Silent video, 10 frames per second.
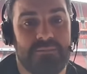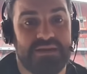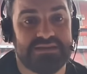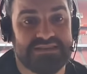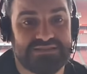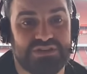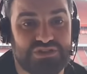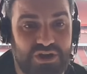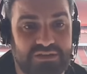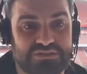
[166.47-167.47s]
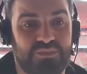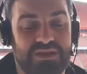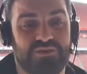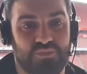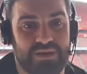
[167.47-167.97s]
because there's a chance
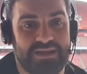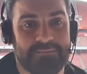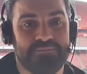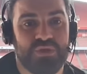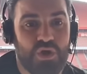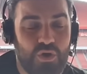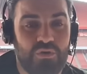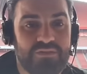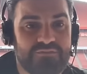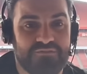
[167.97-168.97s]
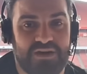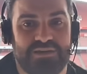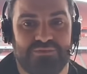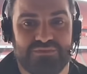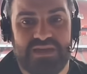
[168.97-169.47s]
we could win it on the
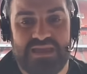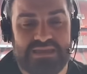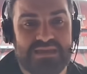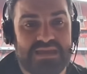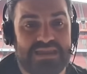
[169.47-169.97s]
final day.